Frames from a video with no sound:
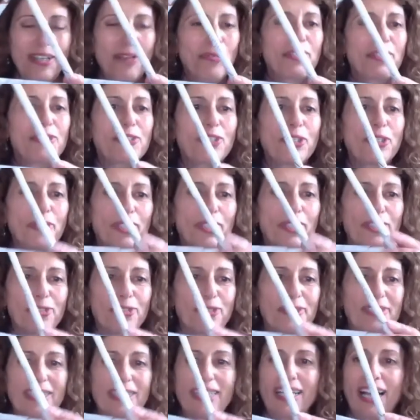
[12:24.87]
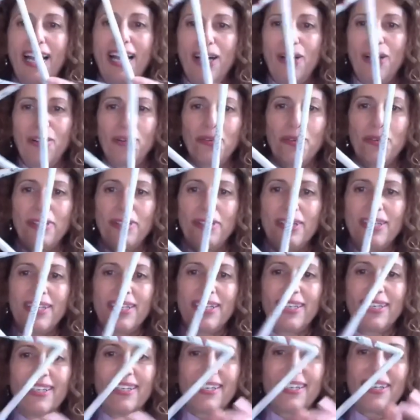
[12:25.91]
was curious to see how
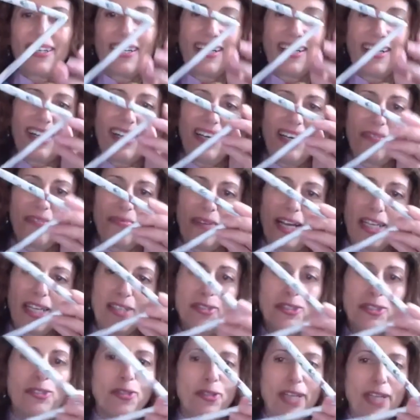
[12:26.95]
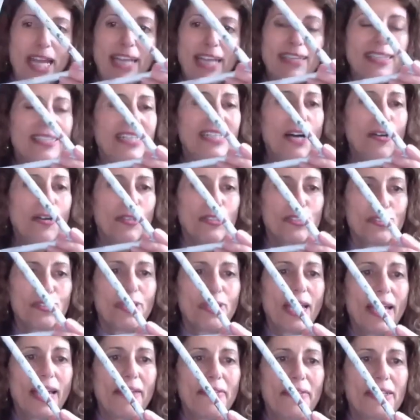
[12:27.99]
um, I could connect the dowels
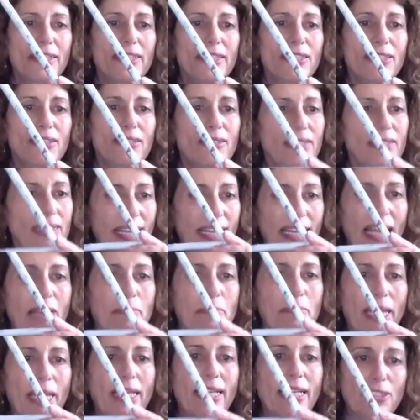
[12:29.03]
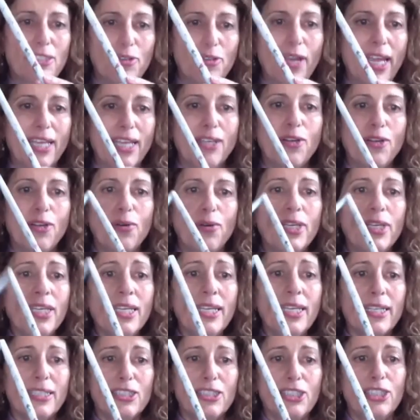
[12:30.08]
together, and I made a triangle
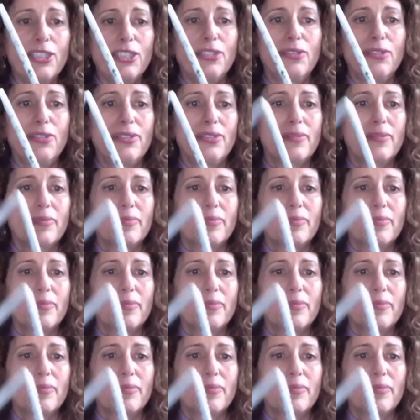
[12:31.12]
here too.